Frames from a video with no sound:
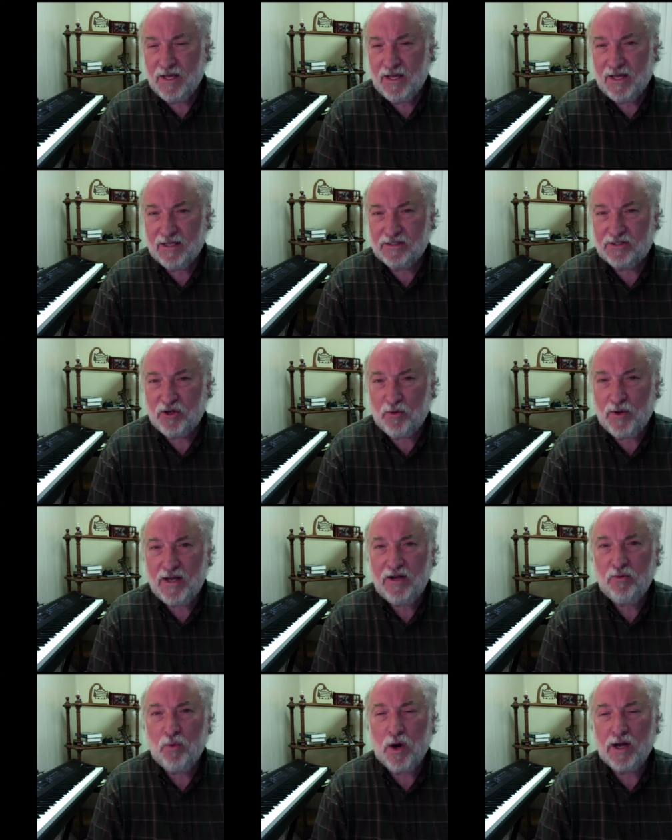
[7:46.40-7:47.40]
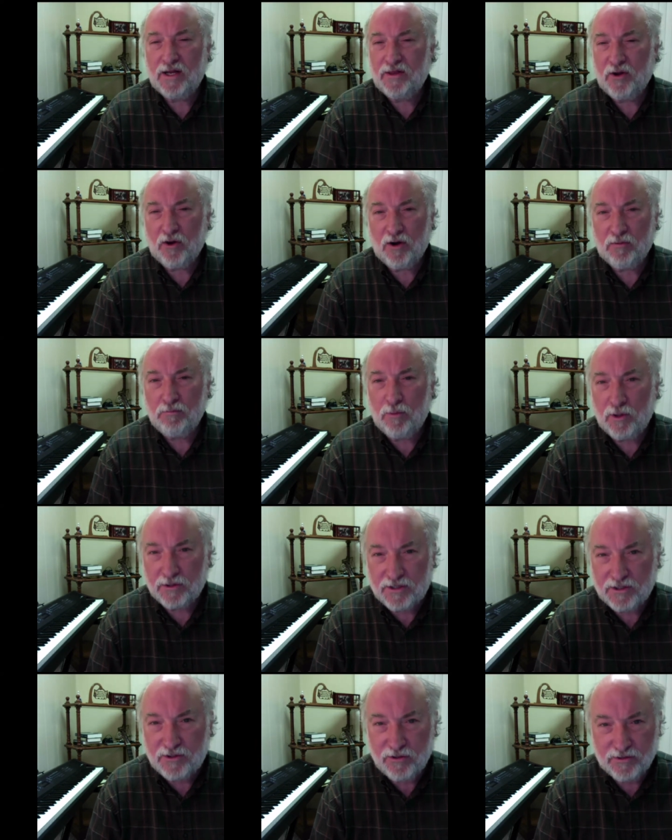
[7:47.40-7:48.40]
And so anyone and there are
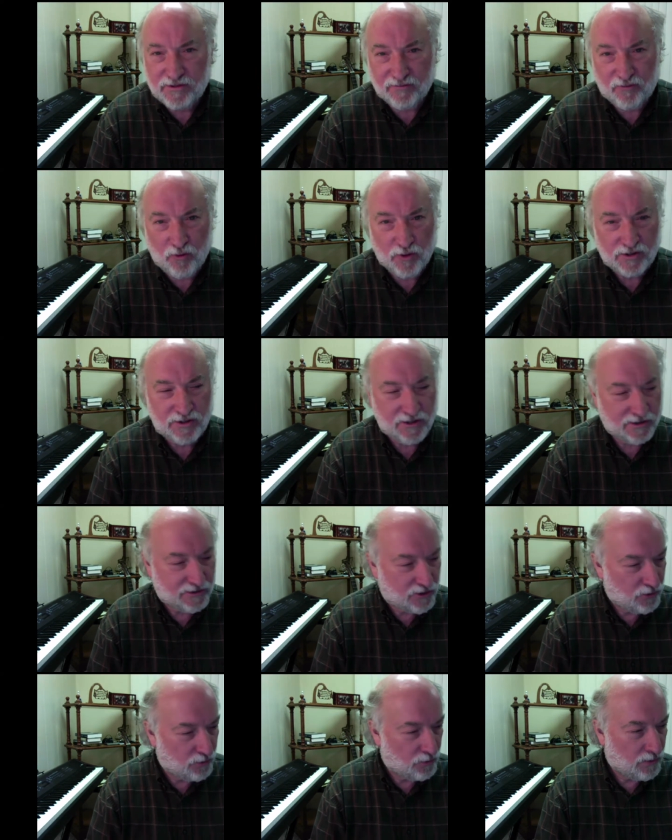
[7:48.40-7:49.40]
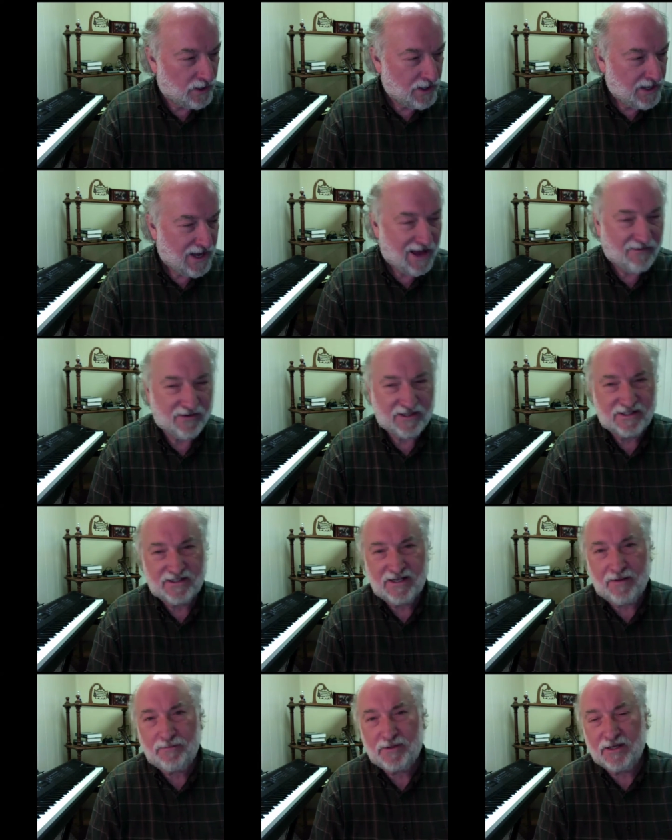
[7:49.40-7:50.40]
multitudes of Christians who have
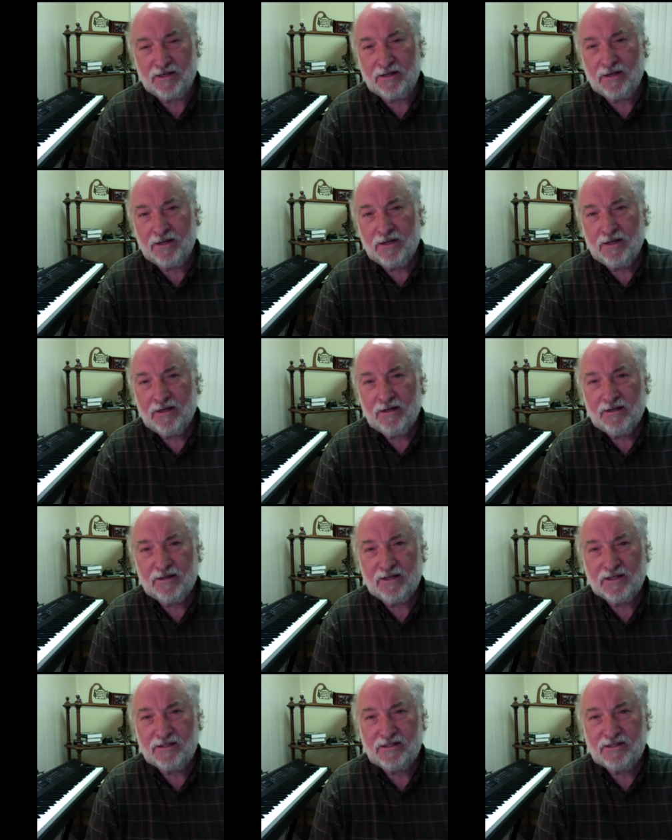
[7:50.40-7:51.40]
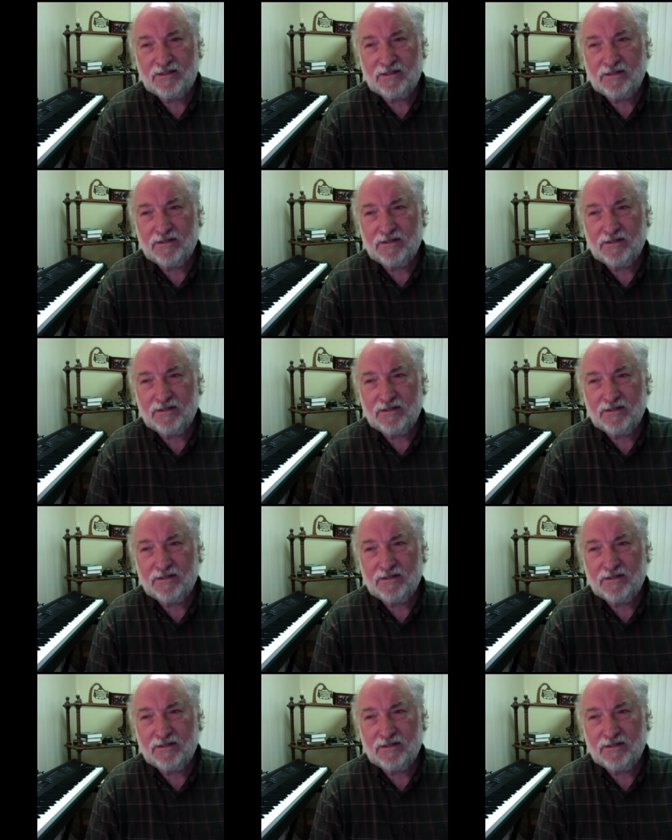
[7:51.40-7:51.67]
accepted this